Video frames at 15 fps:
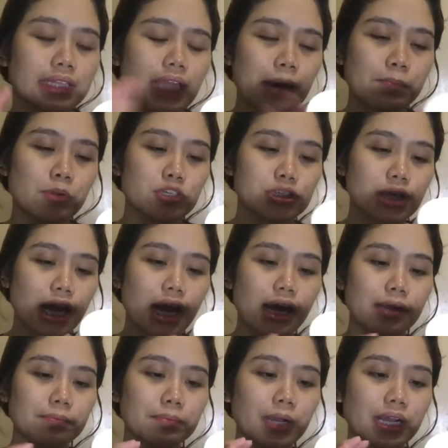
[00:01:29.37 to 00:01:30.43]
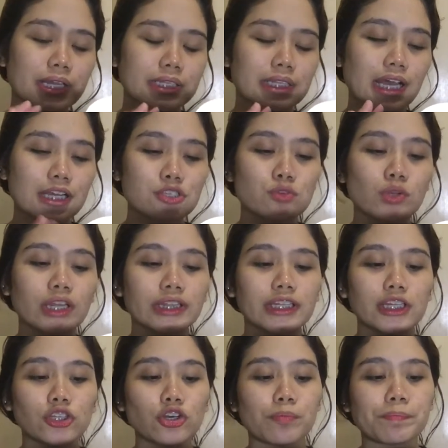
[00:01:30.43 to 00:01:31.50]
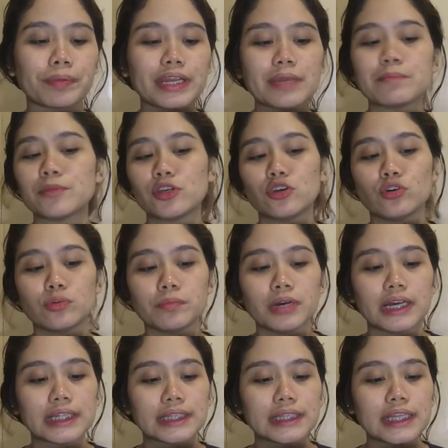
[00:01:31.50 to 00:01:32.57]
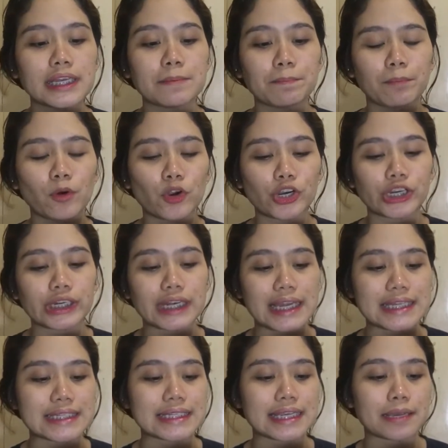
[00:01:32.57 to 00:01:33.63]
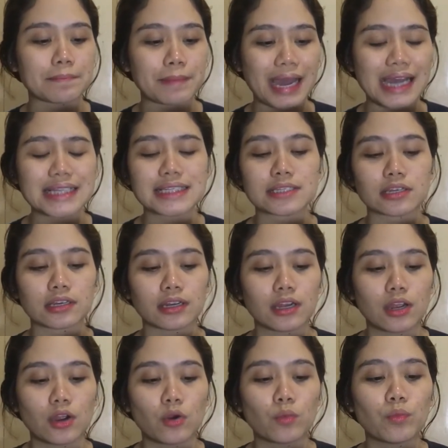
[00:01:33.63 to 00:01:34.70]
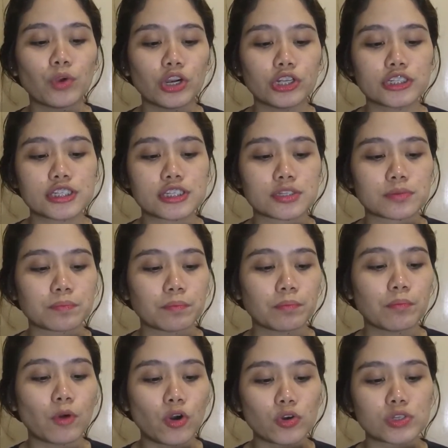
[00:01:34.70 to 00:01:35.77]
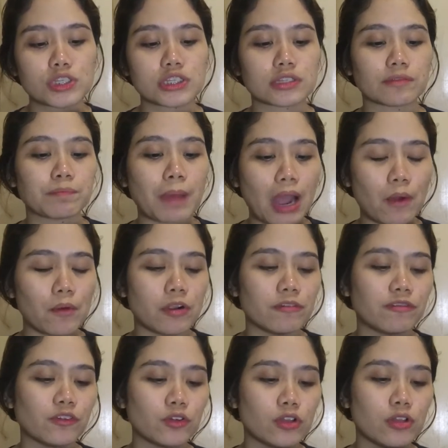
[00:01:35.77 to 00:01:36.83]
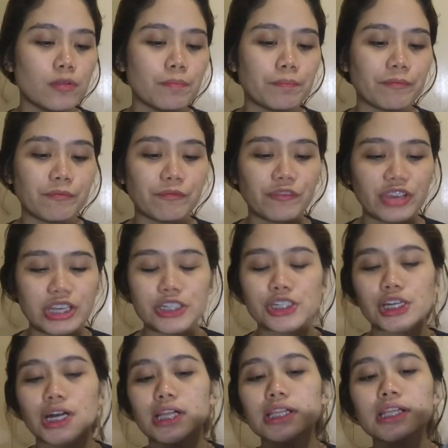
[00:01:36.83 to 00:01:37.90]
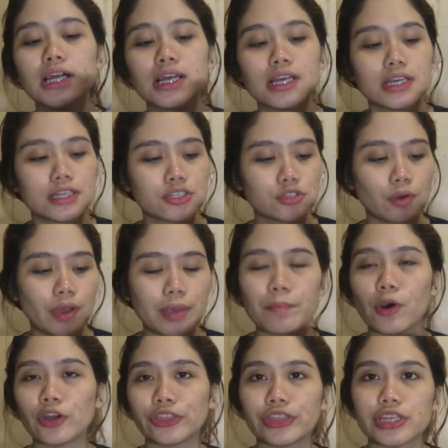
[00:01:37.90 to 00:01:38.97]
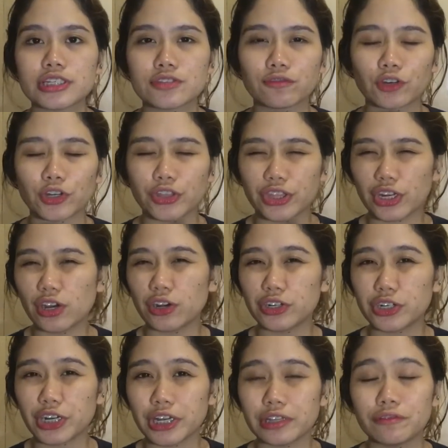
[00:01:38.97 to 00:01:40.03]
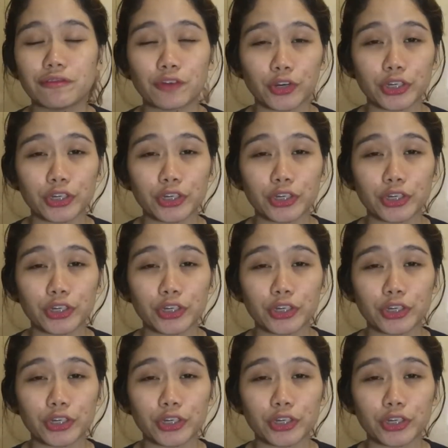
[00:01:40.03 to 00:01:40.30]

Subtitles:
Tapos, ang nakasulat dito, premium deep pore cleansing mask, world's most powerful facial. So, I bought this for 349